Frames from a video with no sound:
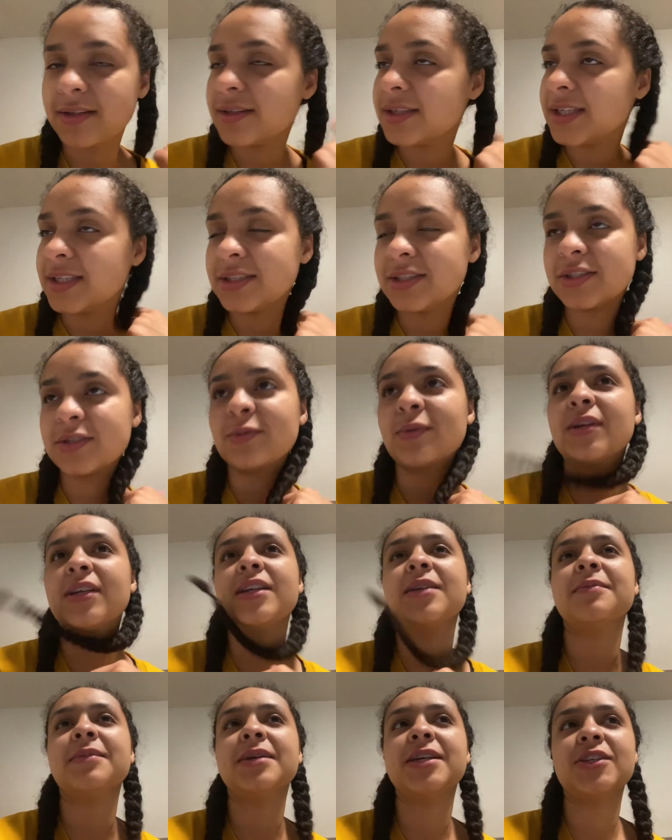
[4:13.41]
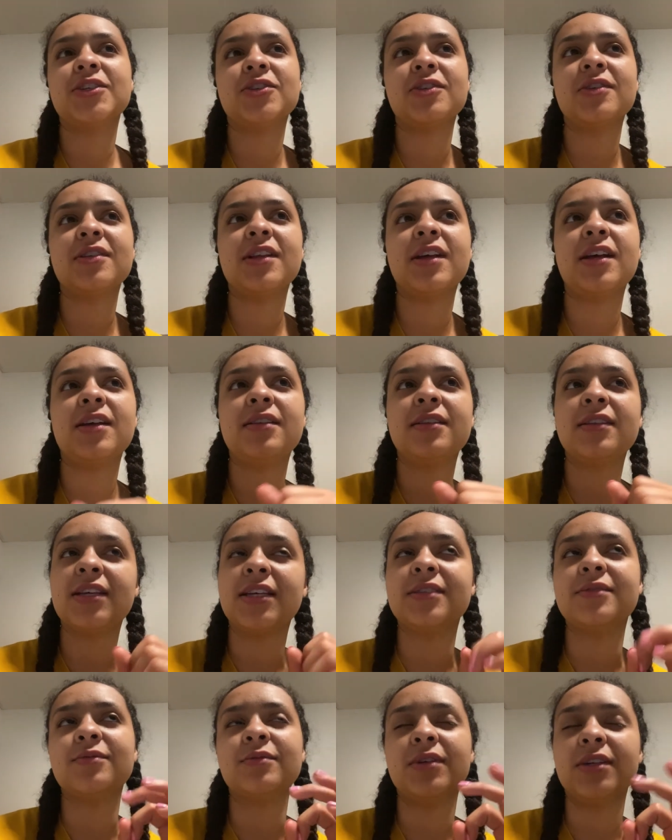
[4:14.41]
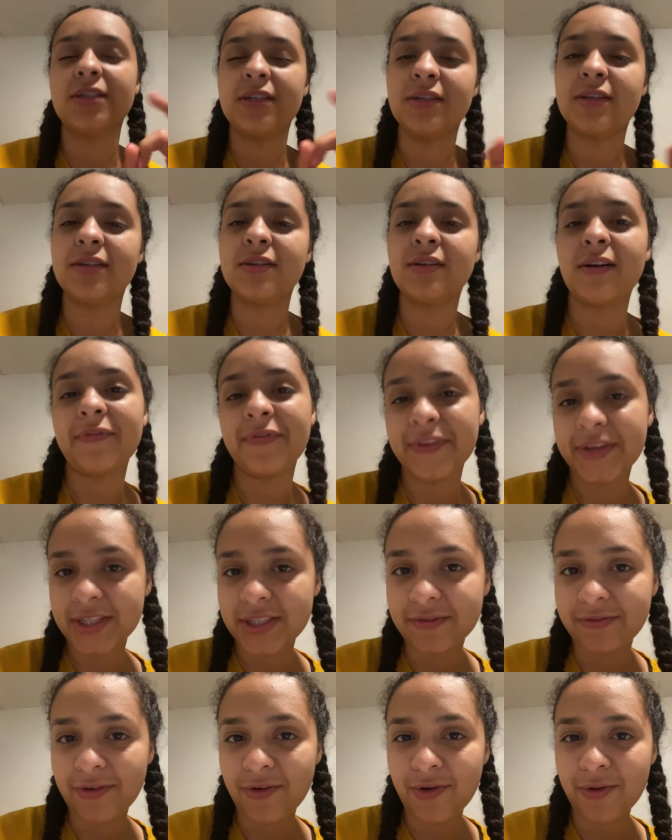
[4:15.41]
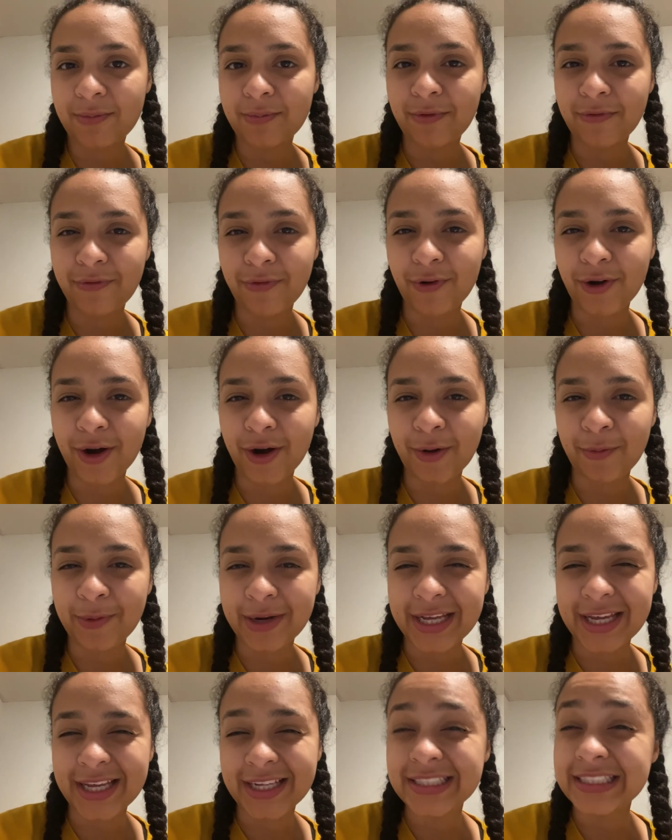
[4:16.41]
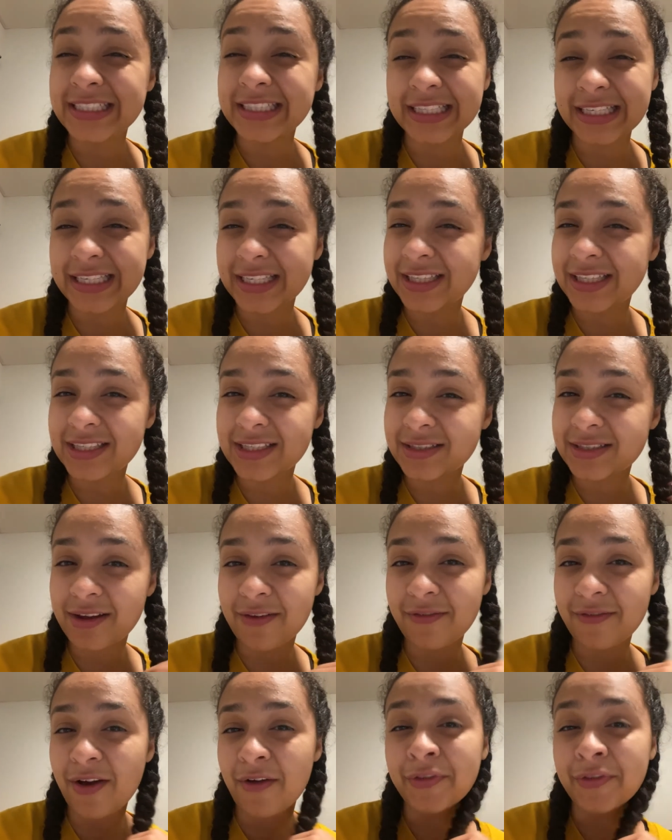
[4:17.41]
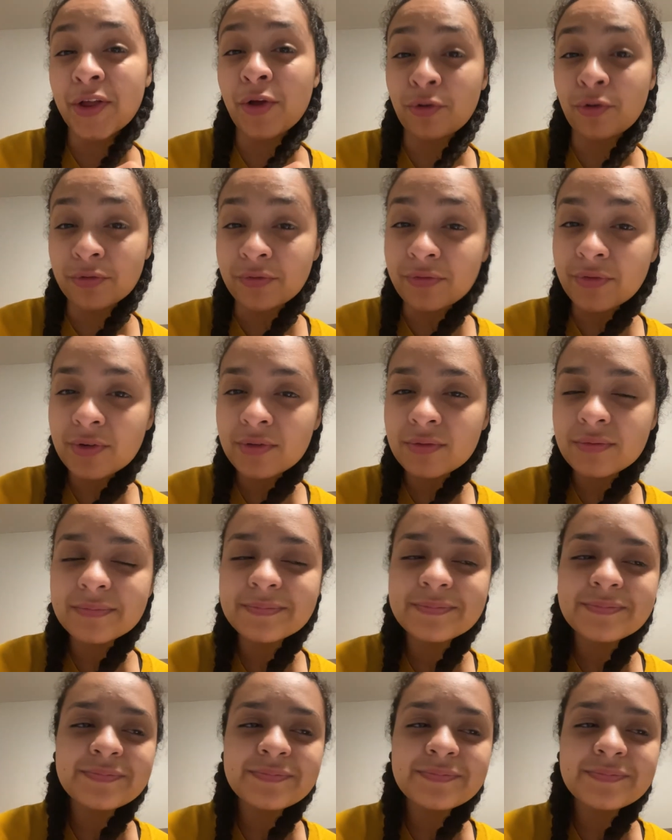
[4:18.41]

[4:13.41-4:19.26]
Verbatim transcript: Like I just wanted to make sure that things were good on this phone before I went ahead and deleted the stuff off the old phone.